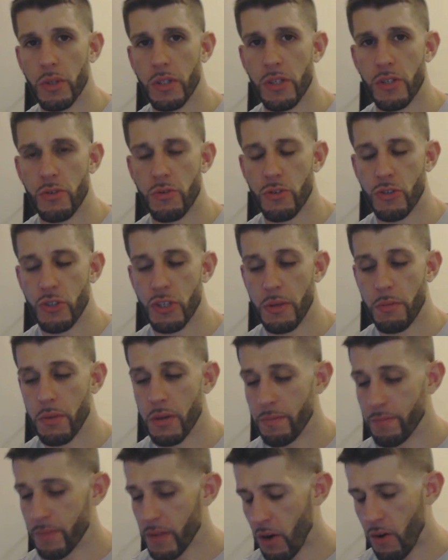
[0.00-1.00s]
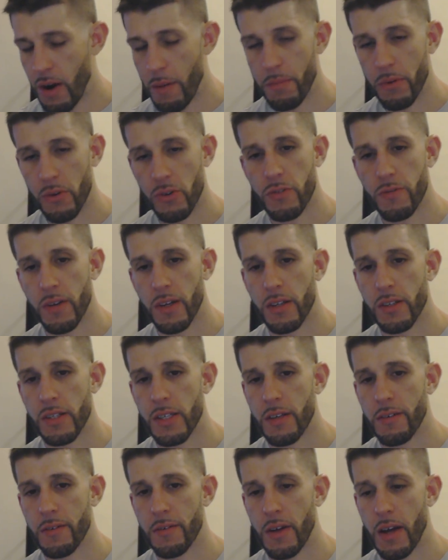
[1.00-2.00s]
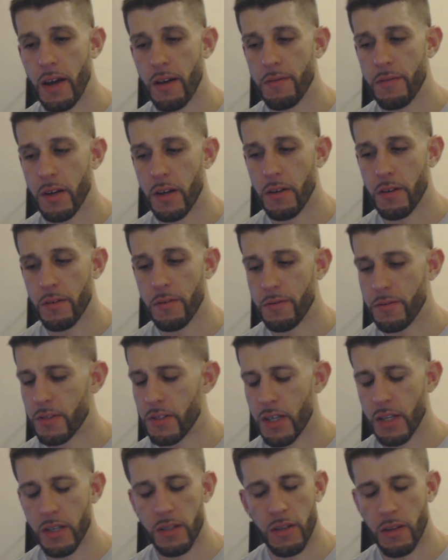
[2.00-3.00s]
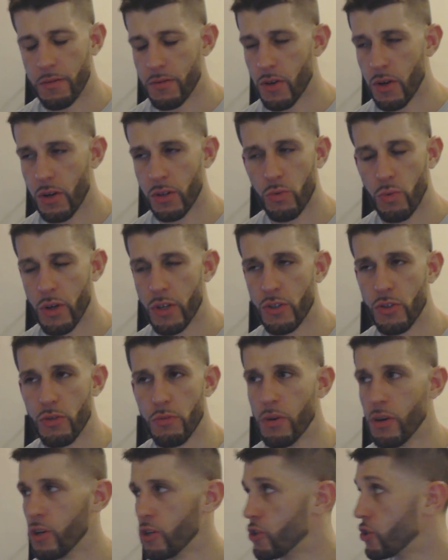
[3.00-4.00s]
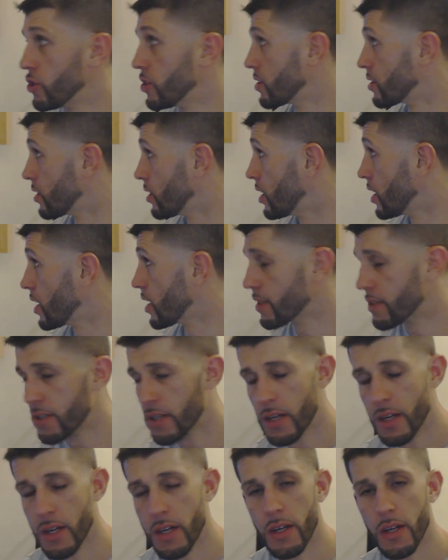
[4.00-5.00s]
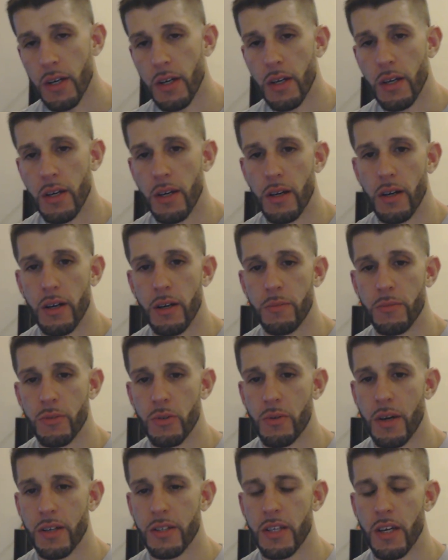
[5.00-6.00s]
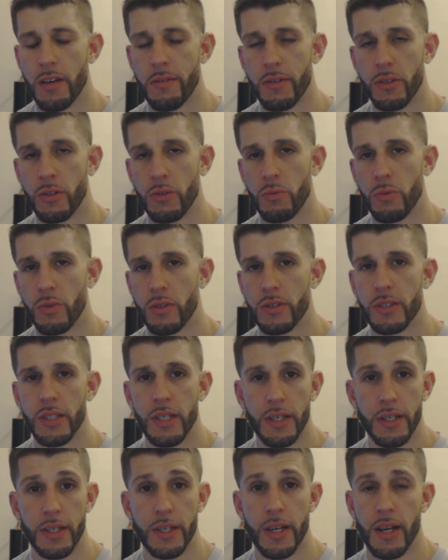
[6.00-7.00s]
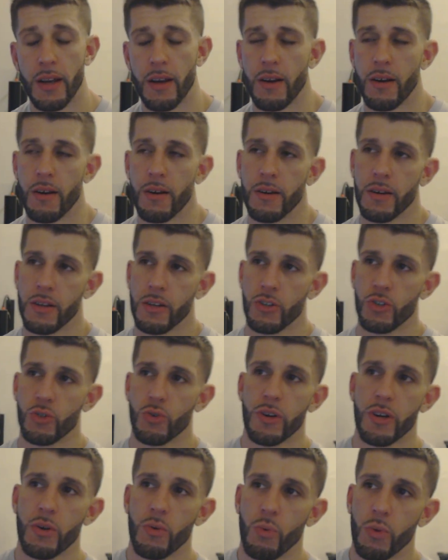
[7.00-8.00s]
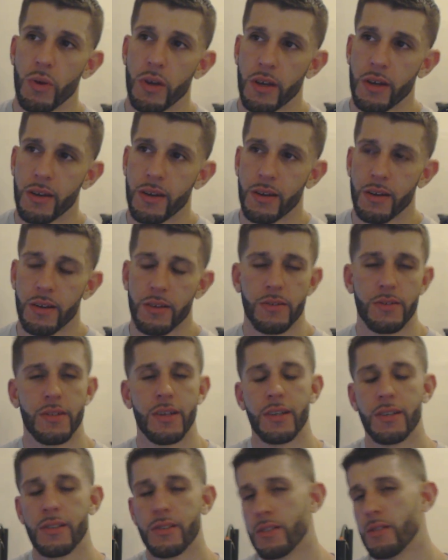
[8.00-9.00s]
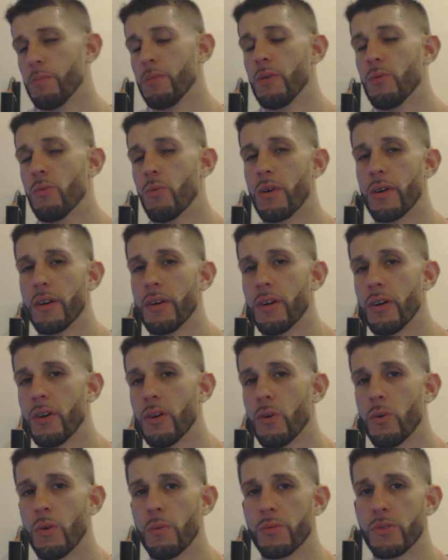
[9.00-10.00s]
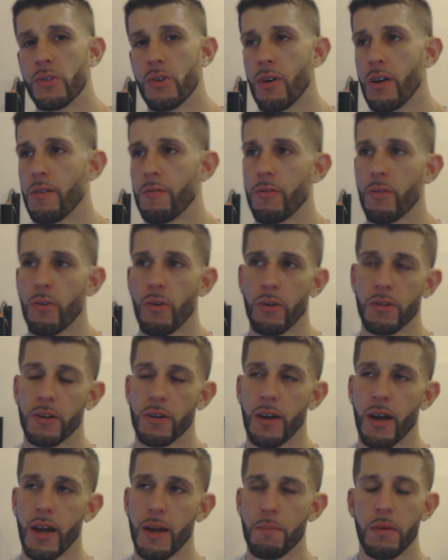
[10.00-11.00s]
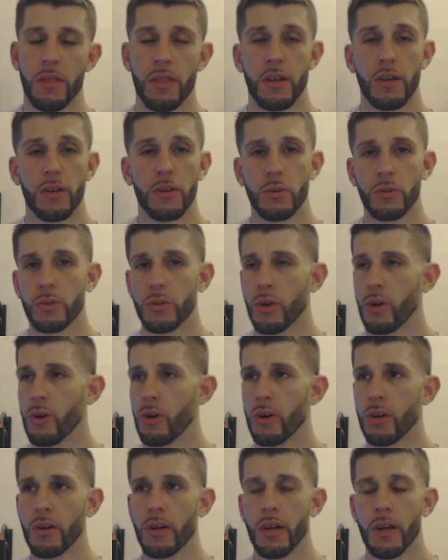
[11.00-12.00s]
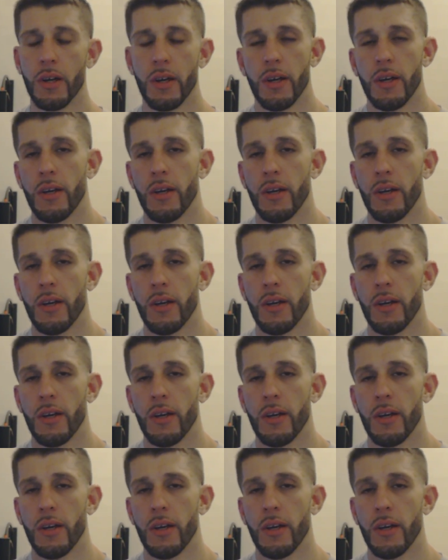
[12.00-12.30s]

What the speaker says: with this regime. But all right, Bills fans, I've talked way too much. It's late. You guys have a good one. Take care. Enjoy your week. It is nice to be 1-0. I'm sorry for all the hypothetical talk.